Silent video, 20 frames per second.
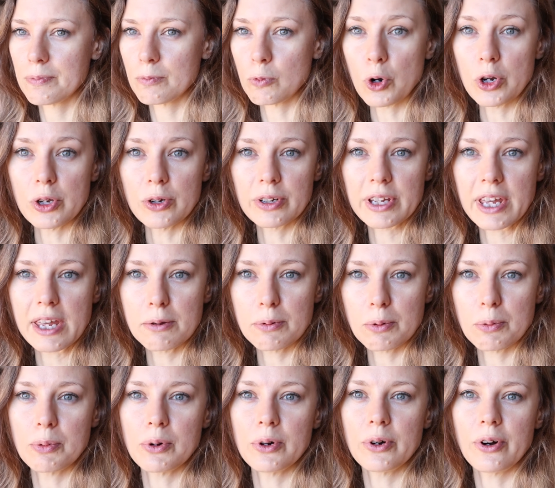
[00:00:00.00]
what you're
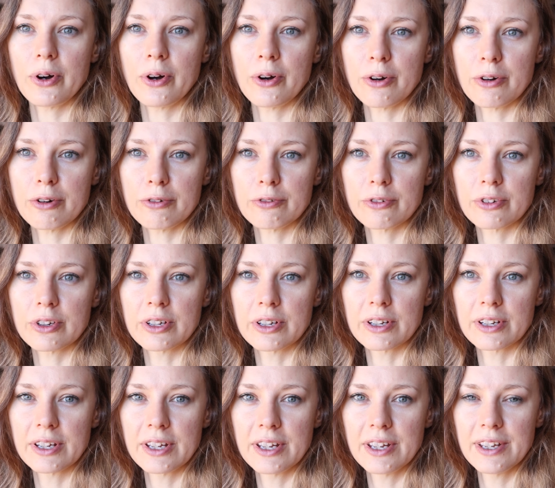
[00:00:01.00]
capable of.
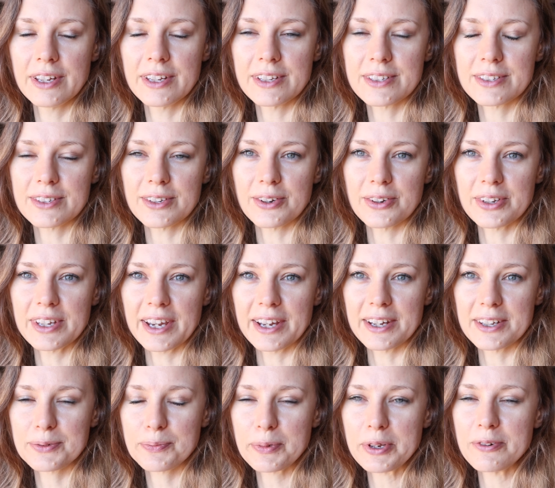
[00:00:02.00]
So yeah,
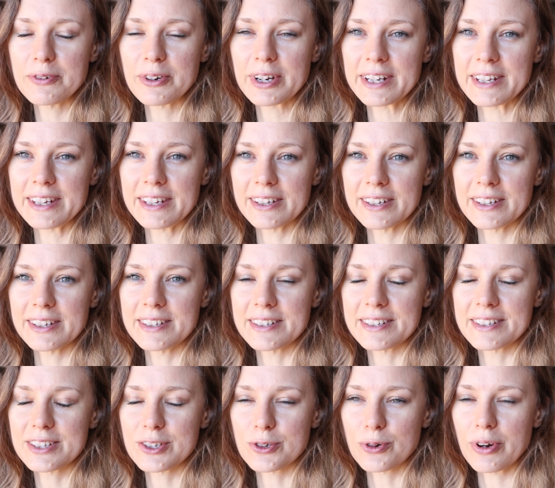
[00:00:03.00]
it's been a really good
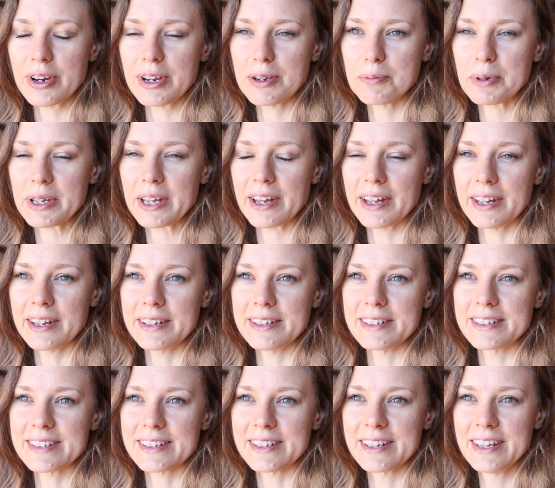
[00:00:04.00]
trip,
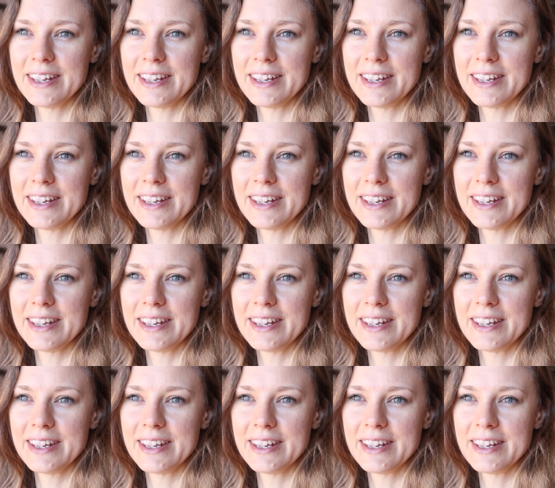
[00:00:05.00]
and